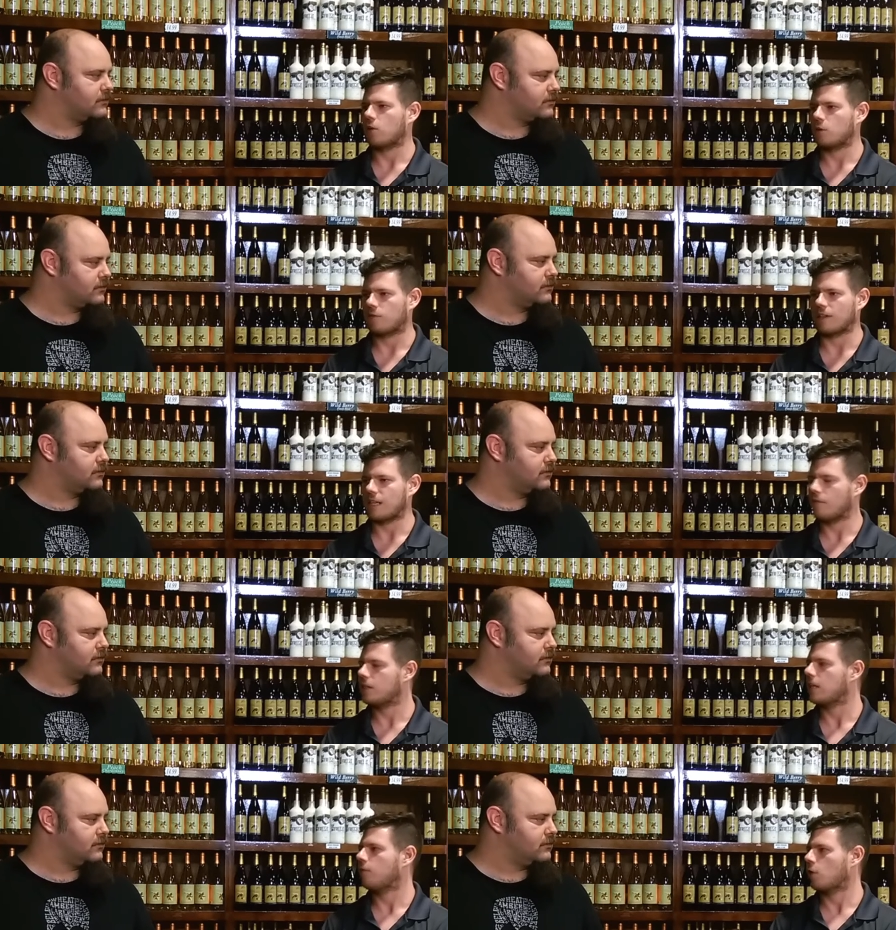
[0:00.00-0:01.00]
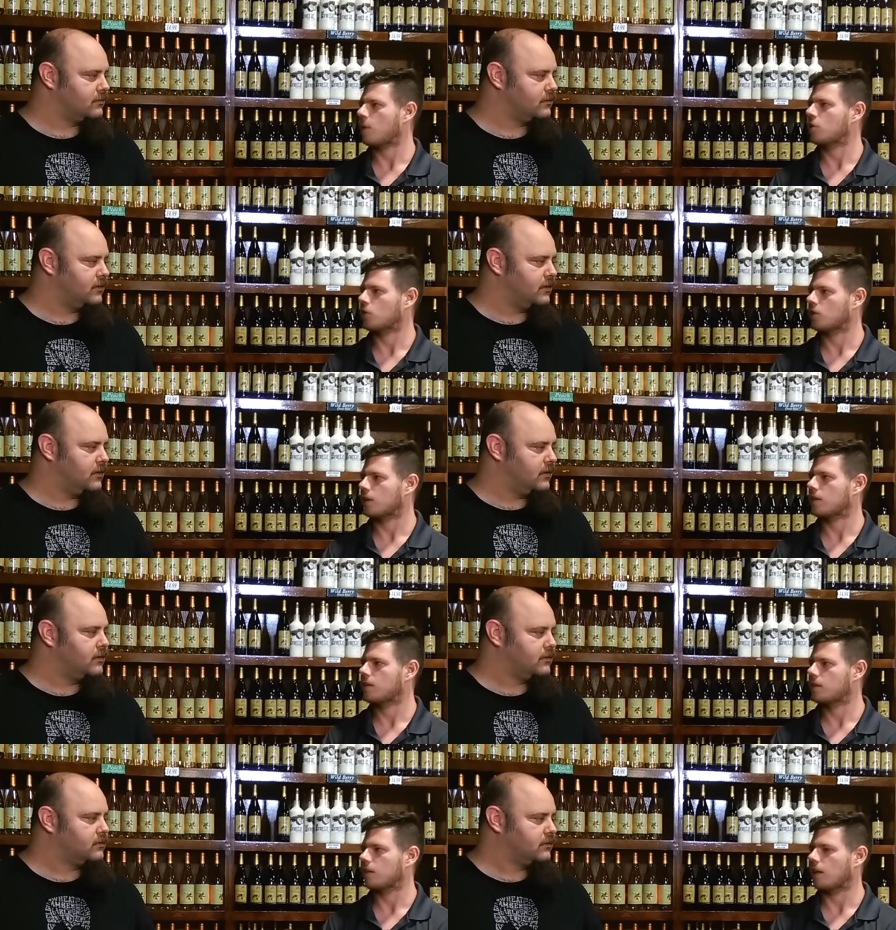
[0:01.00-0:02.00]
Speaker 1: increase. We've got 17 fermenters and
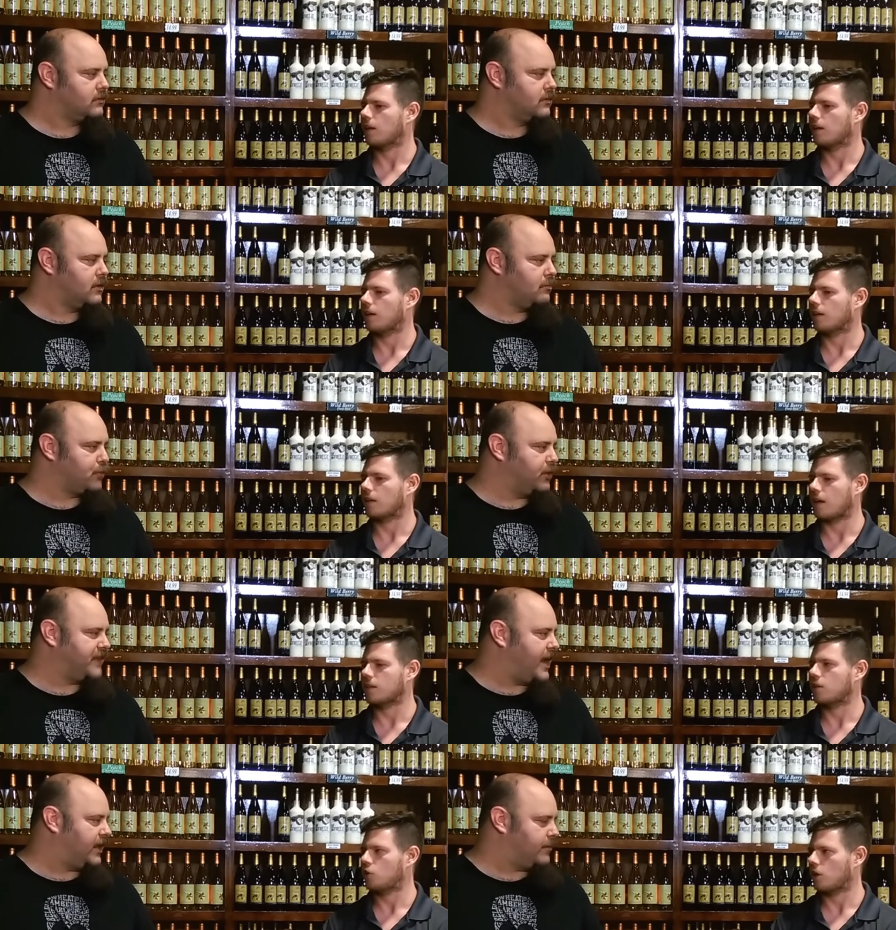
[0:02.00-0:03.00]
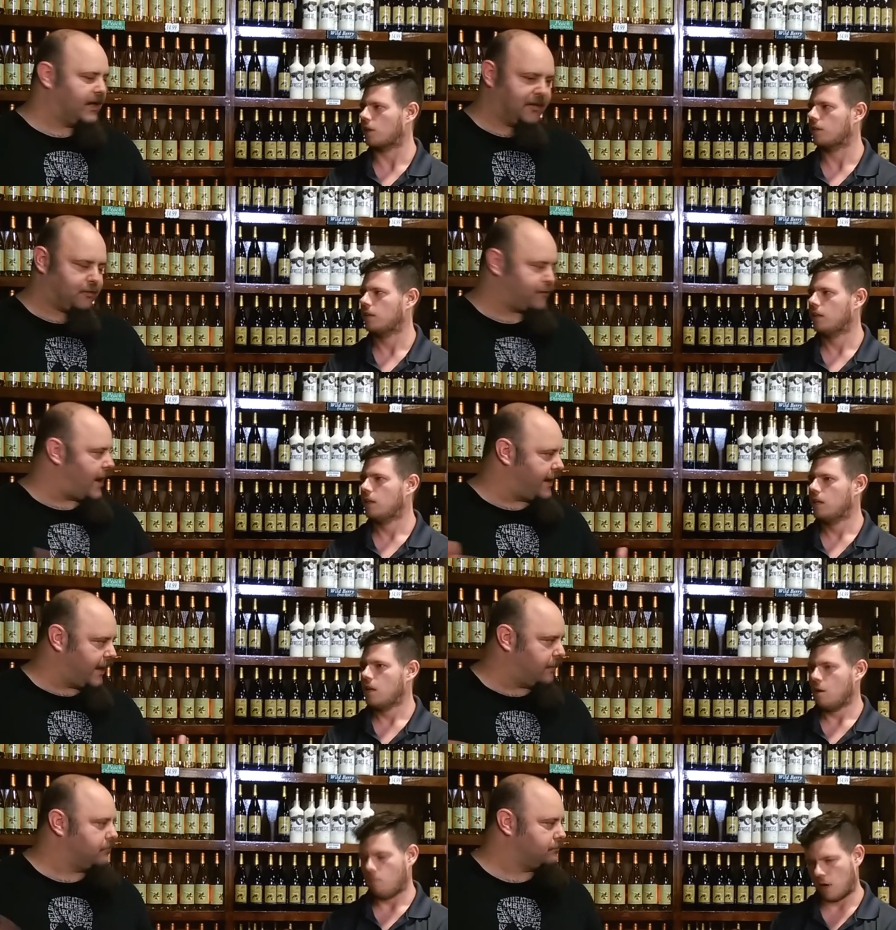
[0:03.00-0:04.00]
it's uh, brewing daily, juggling. Monday through
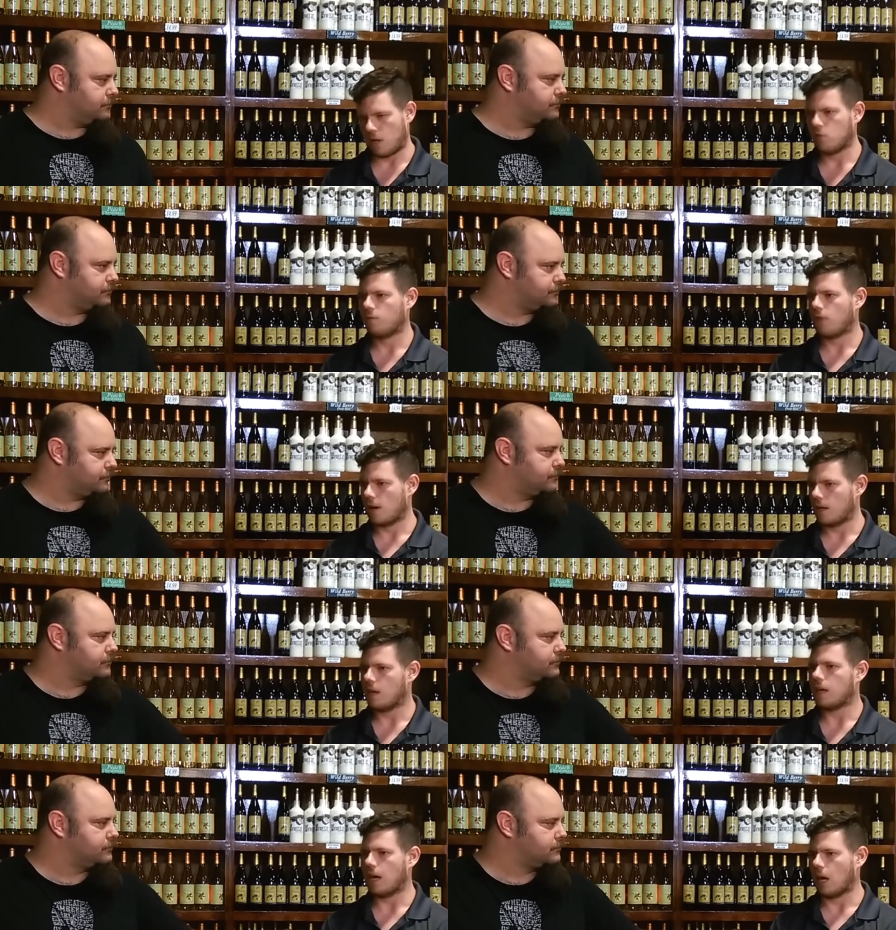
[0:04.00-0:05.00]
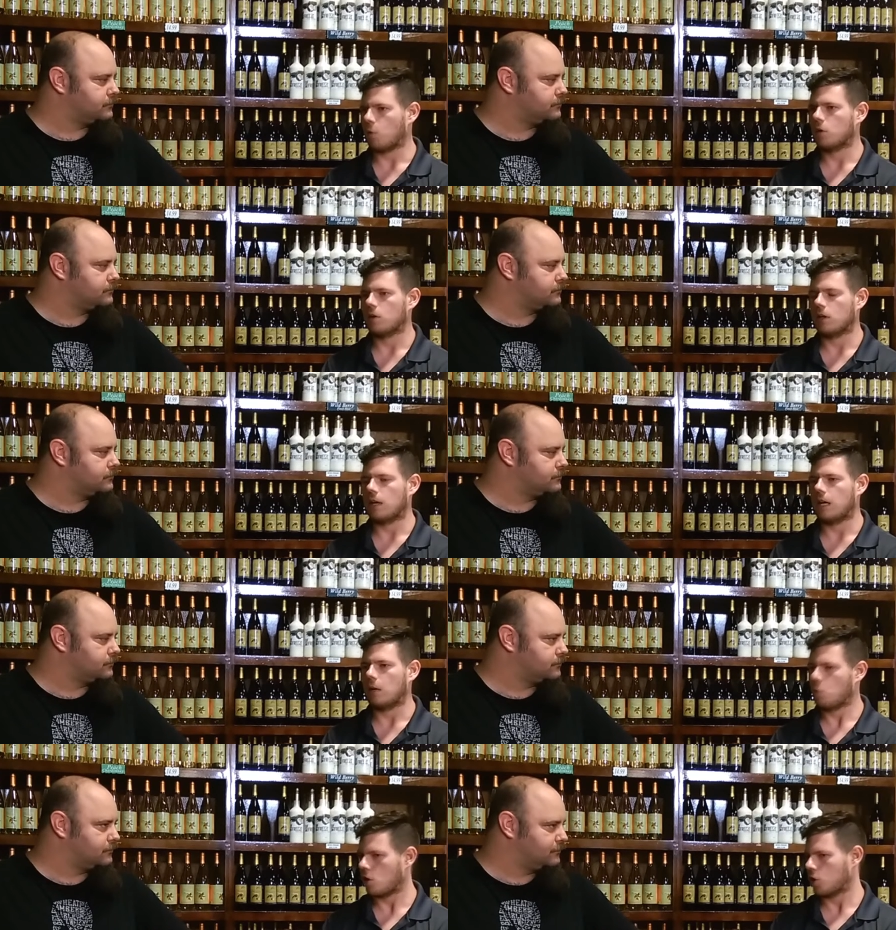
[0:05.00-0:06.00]
Friday. Monday through Friday, yeah. We're uh,
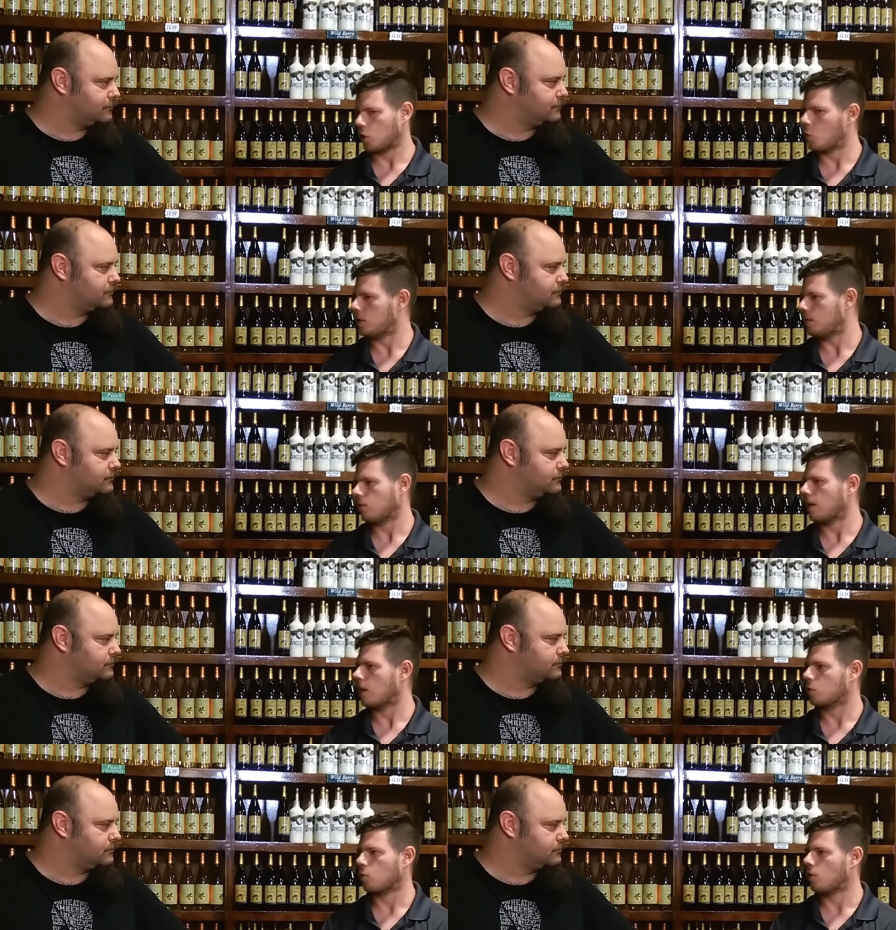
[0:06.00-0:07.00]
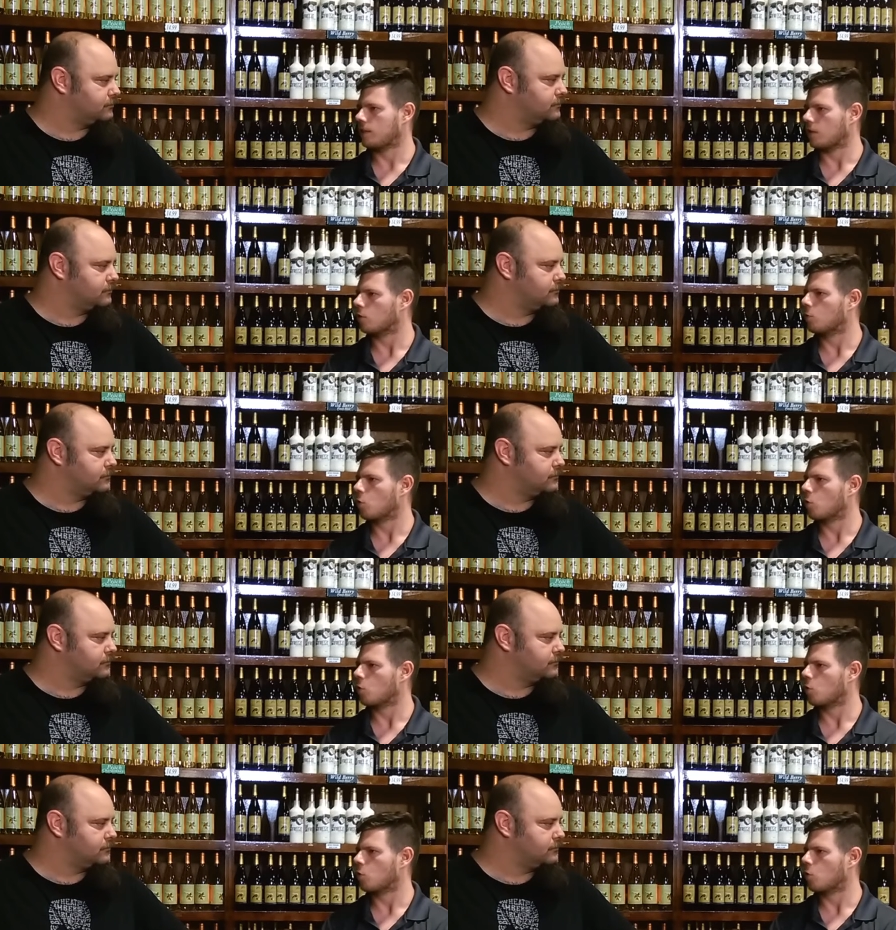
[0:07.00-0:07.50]
we're in our slow season right now, so we're only single